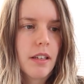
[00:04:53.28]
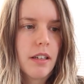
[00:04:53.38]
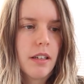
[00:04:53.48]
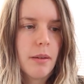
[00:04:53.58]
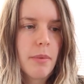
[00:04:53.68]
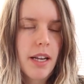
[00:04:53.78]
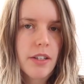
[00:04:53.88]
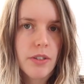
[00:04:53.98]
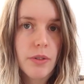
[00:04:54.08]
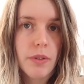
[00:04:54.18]
and
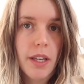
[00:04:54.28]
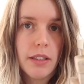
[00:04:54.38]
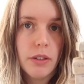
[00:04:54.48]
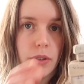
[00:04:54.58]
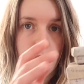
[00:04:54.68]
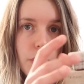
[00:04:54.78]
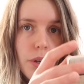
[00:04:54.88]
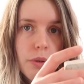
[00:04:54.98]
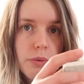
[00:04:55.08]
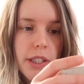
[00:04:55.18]
I just thought they looked
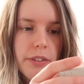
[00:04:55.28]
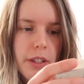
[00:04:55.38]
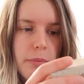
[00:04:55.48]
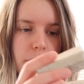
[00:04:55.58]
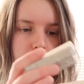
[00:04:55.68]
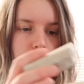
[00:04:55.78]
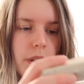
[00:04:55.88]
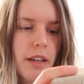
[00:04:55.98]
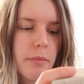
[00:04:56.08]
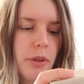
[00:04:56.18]
really beautiful.
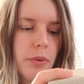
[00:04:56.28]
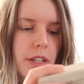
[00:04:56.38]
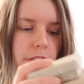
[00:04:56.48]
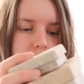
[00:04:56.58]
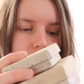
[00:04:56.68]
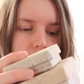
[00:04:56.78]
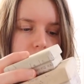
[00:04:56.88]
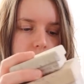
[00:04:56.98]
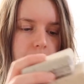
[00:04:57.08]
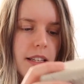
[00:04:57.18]
They come in 3 different
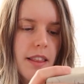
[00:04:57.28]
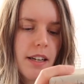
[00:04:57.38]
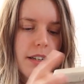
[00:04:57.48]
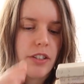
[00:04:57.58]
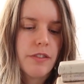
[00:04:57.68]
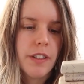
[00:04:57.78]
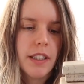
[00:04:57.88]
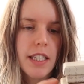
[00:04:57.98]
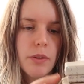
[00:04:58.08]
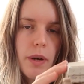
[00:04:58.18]
sizes, and then I just
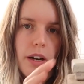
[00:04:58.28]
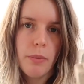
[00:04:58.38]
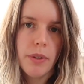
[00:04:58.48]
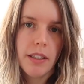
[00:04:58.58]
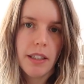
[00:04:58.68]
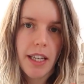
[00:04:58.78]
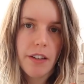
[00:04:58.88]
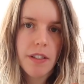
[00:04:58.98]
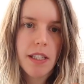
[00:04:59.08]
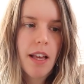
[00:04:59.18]
fill each one up with little
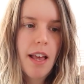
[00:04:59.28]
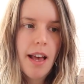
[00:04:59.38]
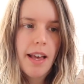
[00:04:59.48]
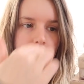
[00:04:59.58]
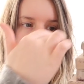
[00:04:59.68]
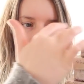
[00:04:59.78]
gifts, and